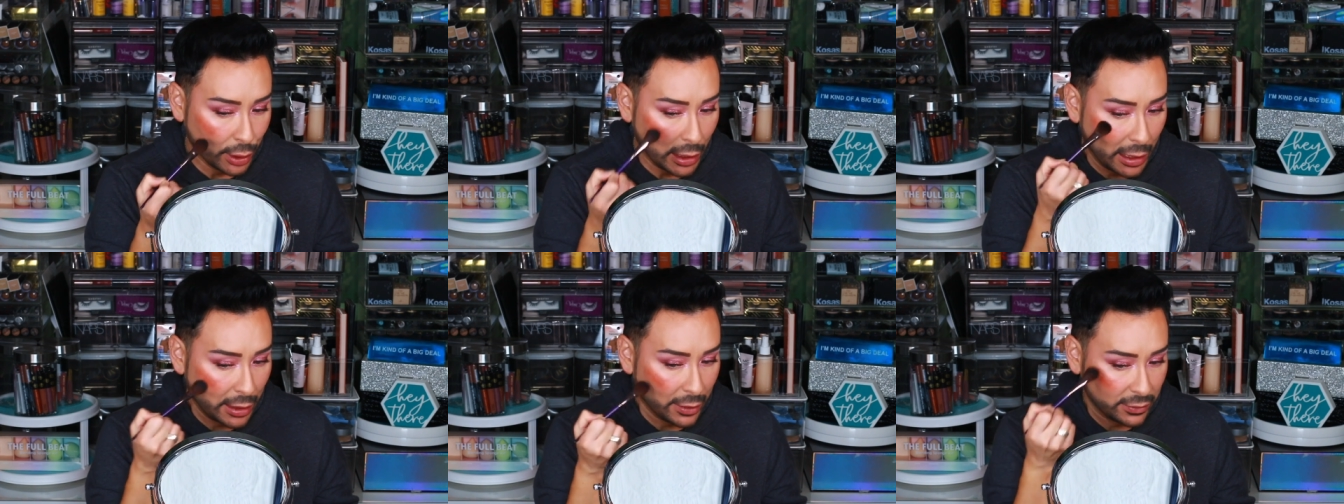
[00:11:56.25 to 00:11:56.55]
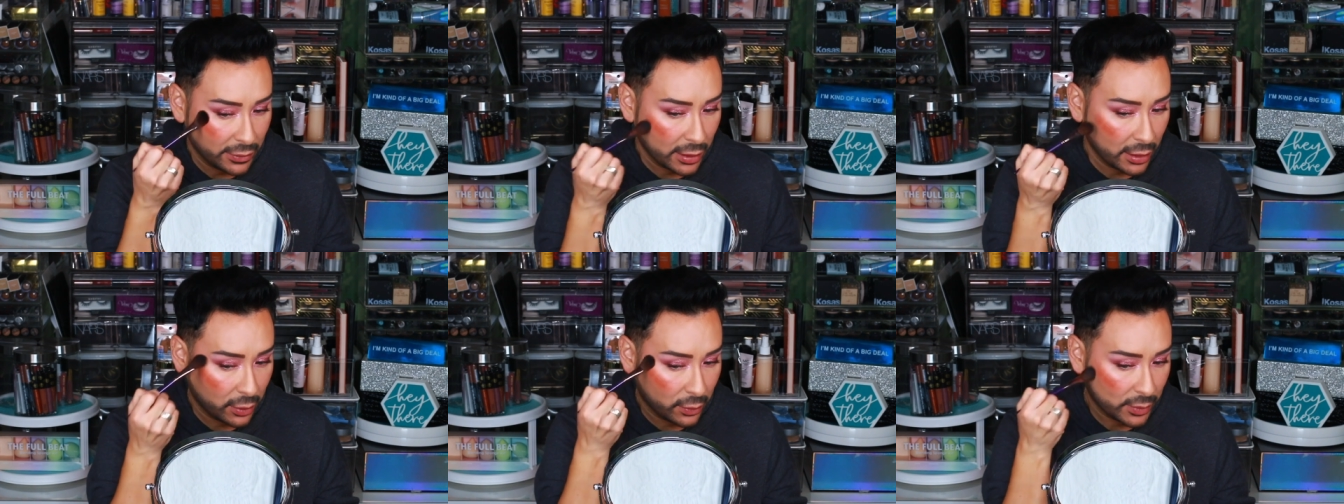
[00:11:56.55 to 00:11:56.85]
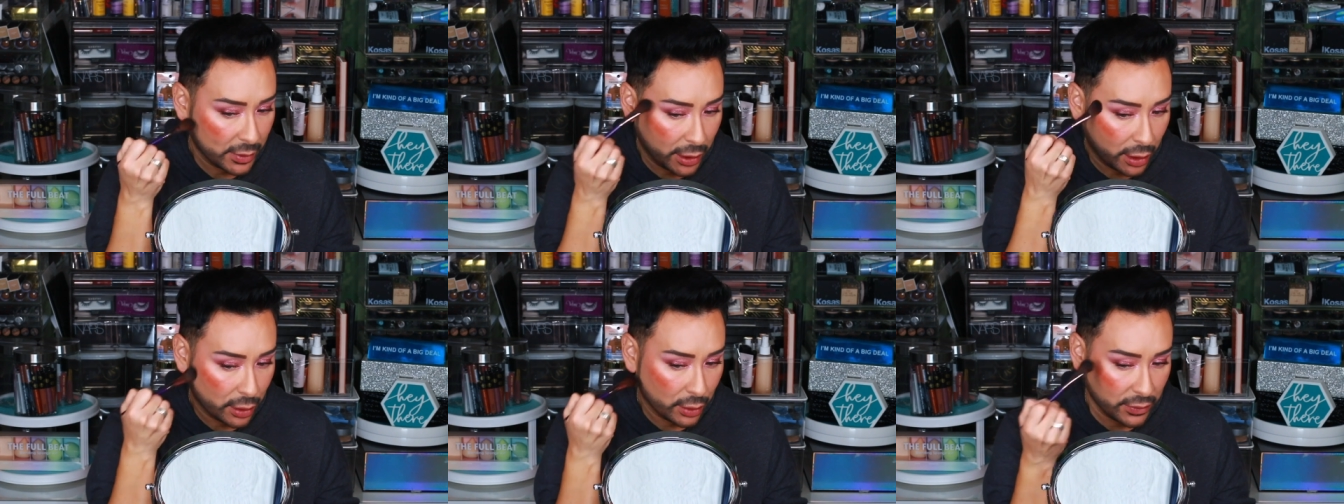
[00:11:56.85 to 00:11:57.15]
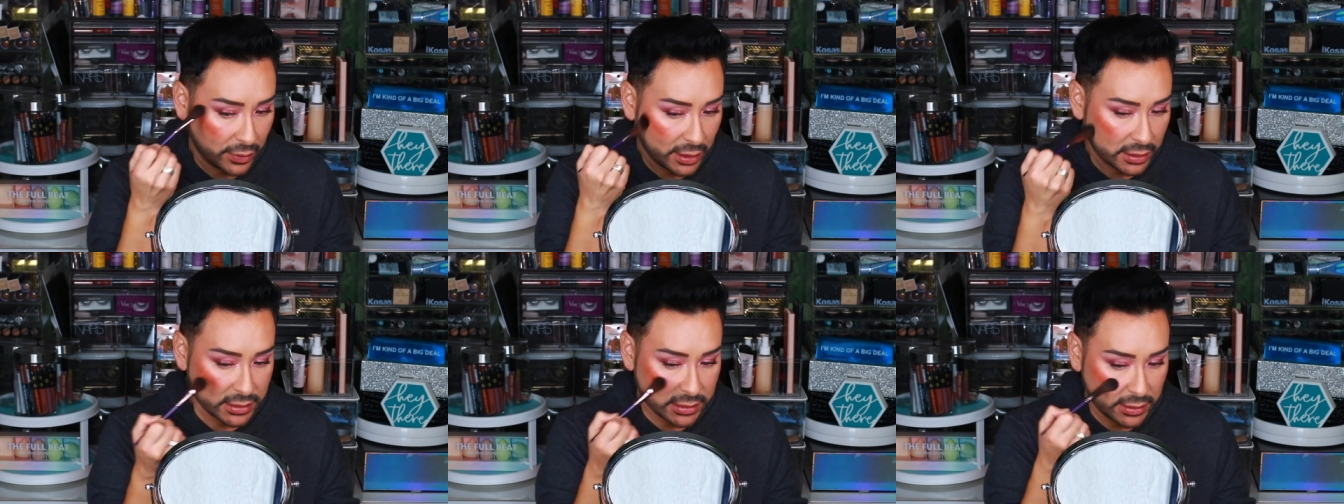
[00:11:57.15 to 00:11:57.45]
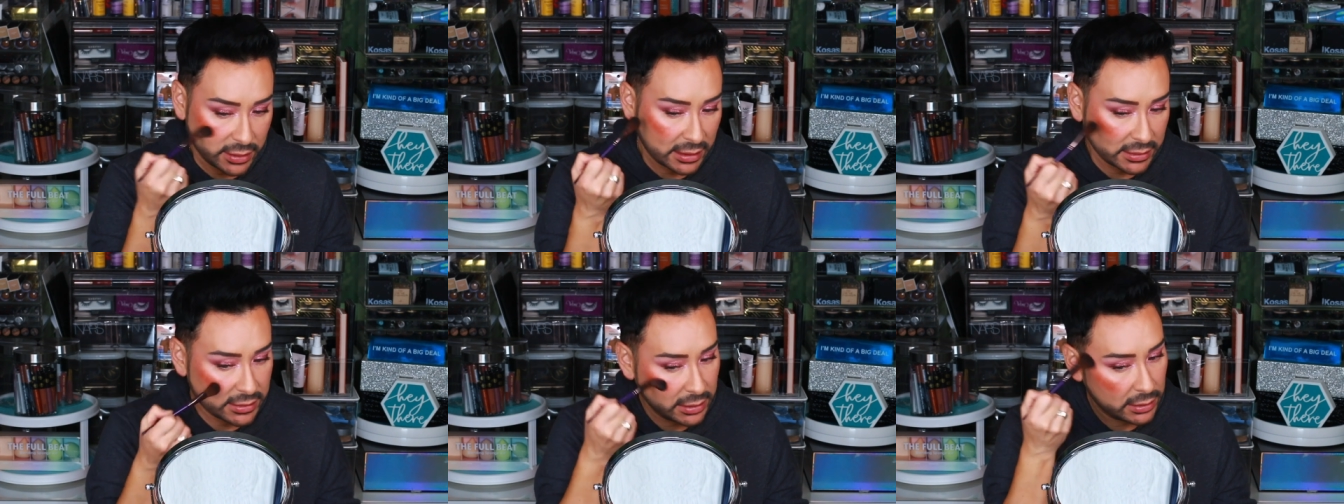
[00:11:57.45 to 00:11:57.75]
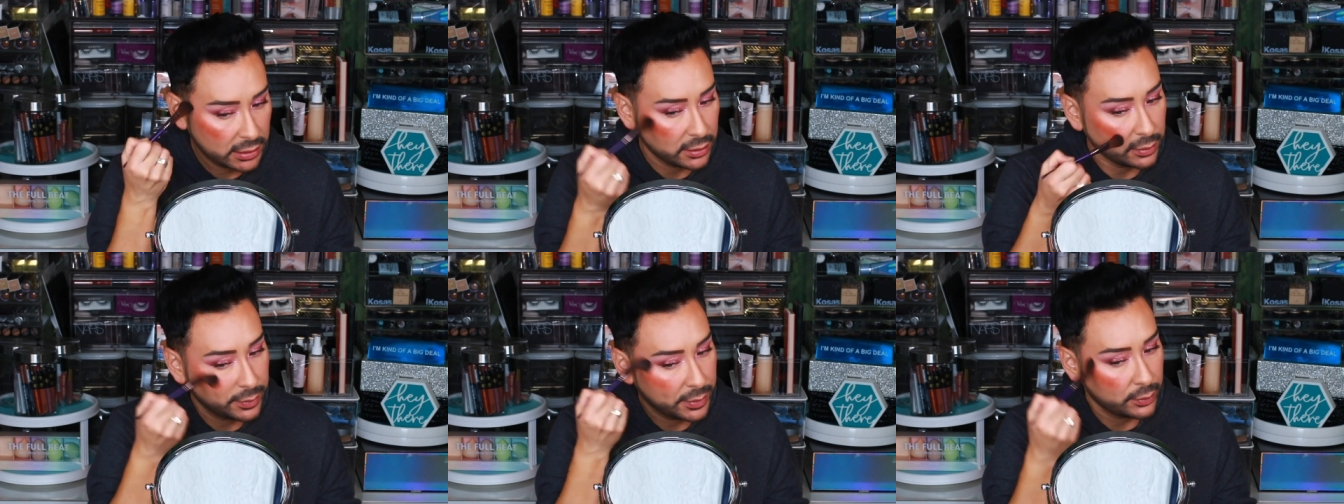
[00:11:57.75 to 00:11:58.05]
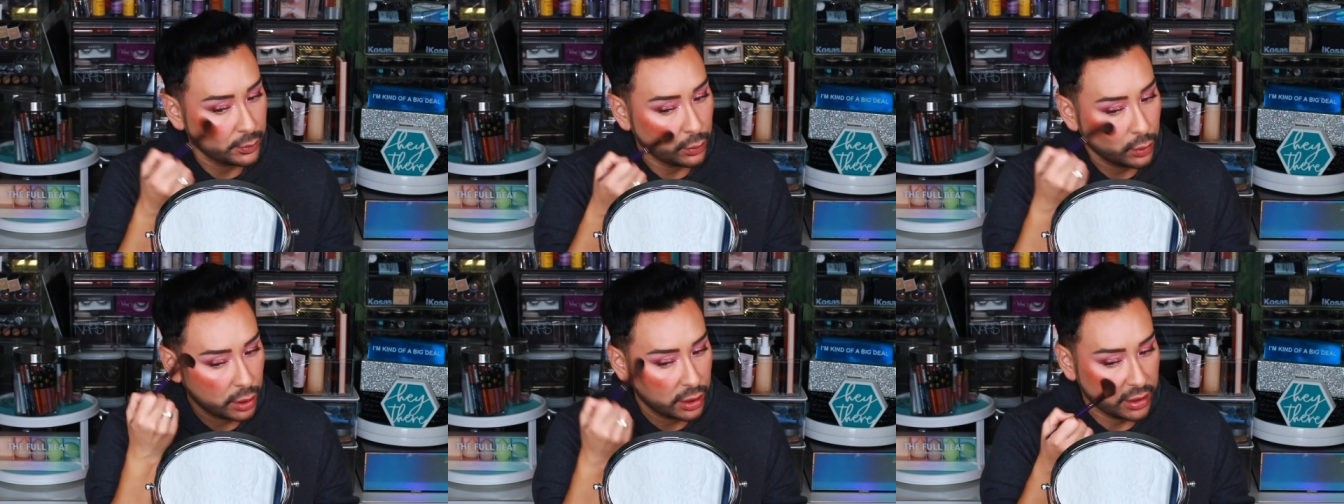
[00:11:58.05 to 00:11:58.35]
And there we go. That's, that's a little
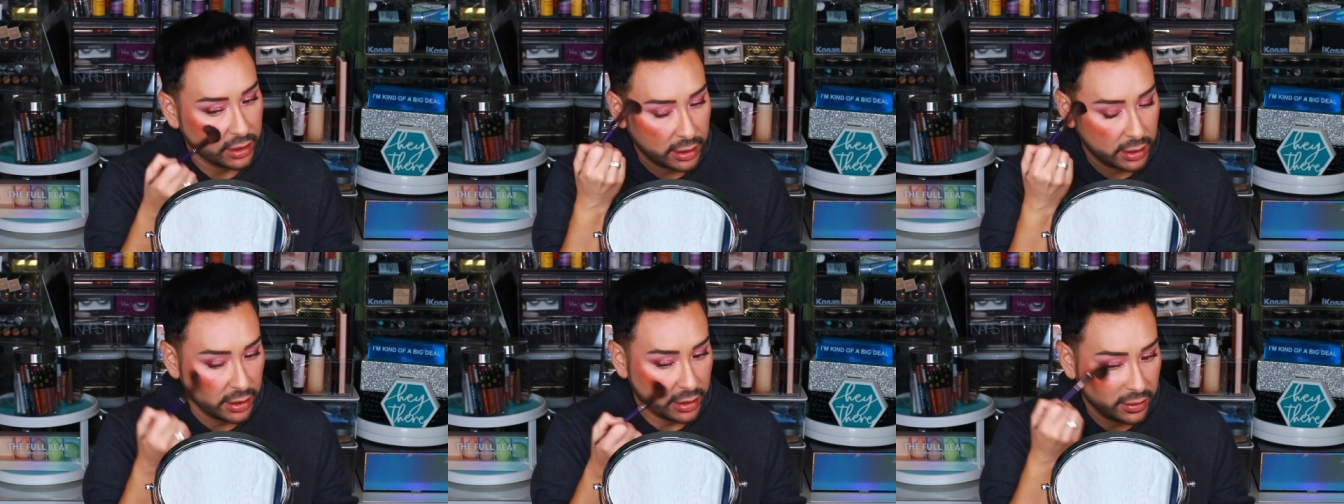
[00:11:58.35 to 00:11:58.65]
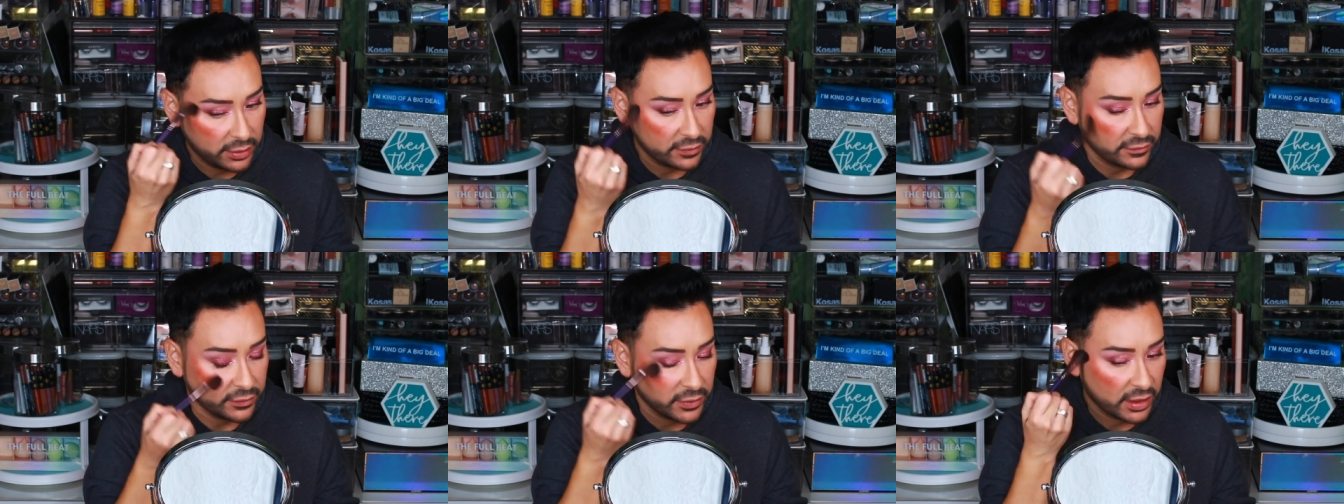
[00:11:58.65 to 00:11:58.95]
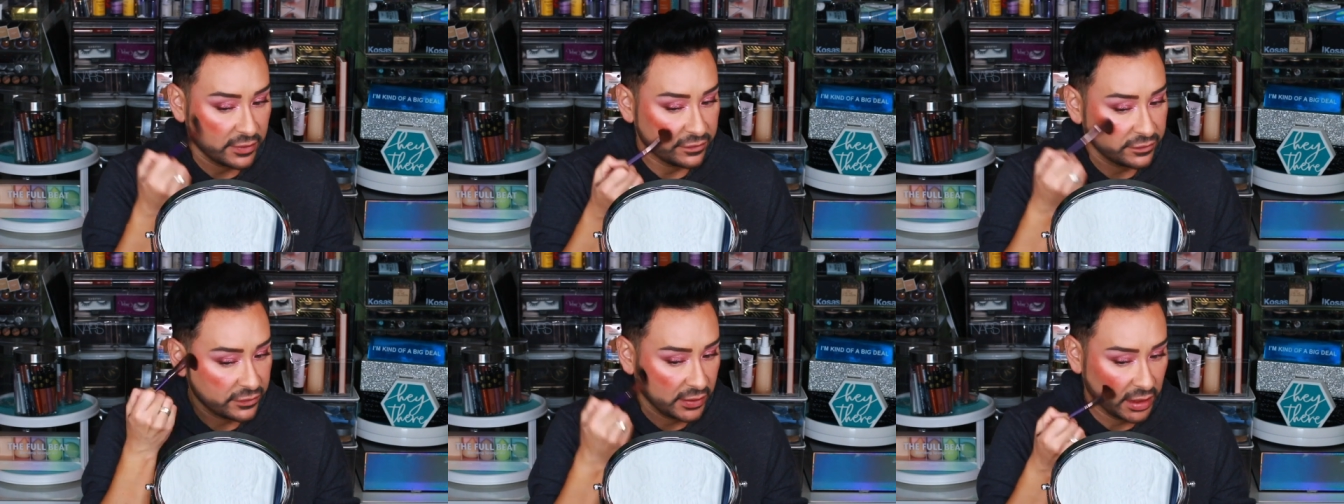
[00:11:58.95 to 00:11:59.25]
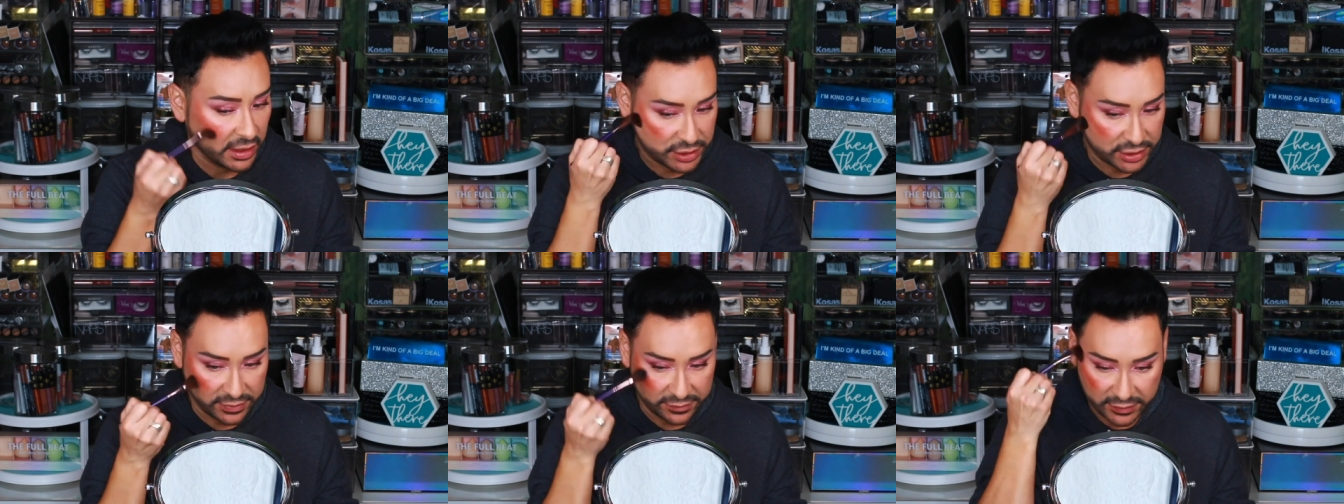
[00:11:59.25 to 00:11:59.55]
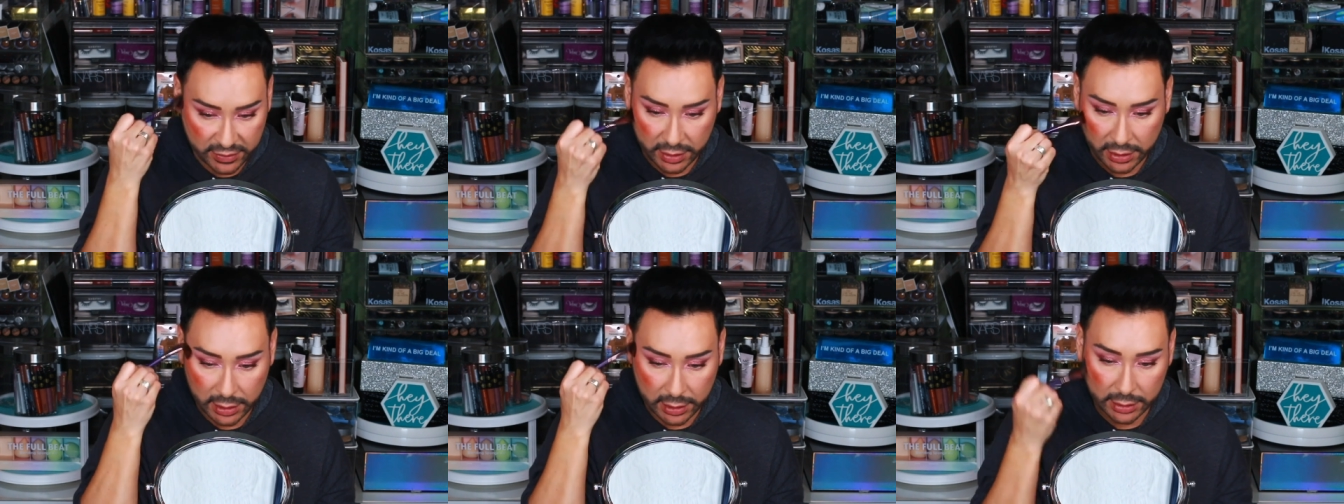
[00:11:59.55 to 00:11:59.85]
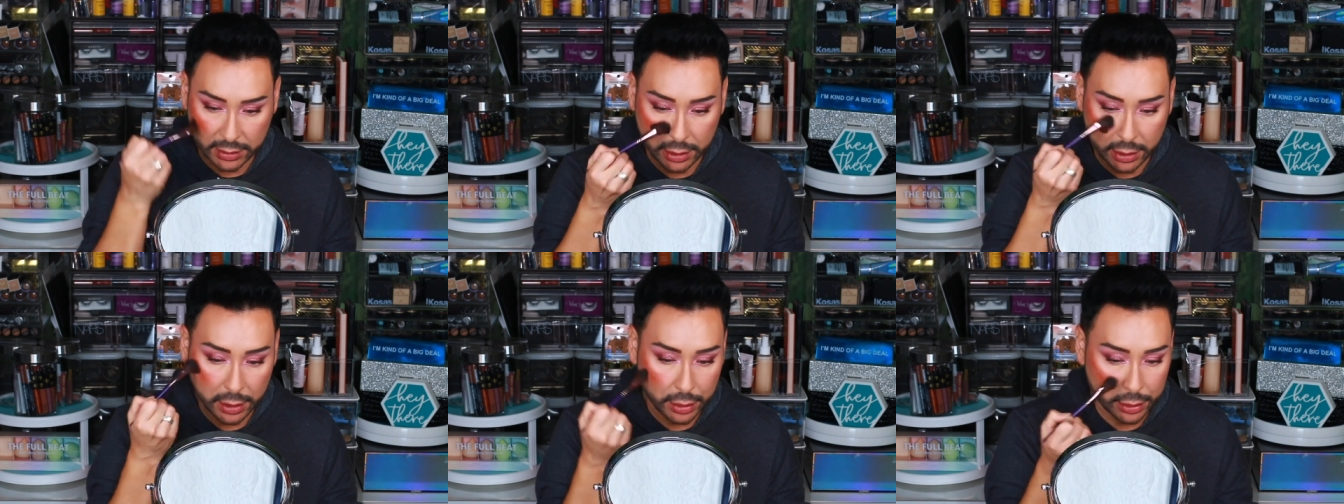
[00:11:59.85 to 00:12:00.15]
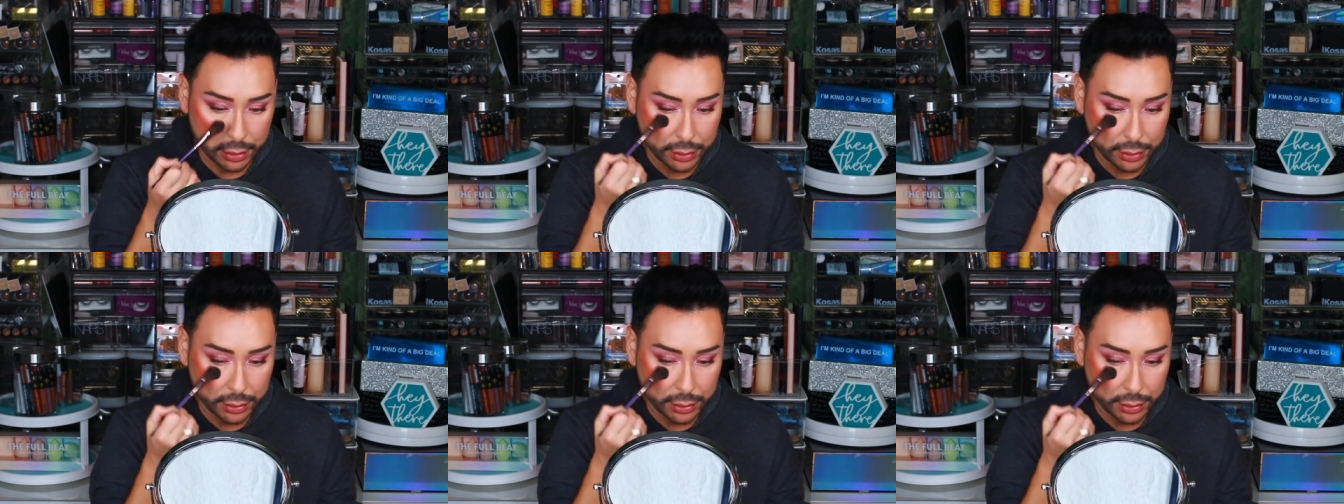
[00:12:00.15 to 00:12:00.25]
bit more of a flush of color.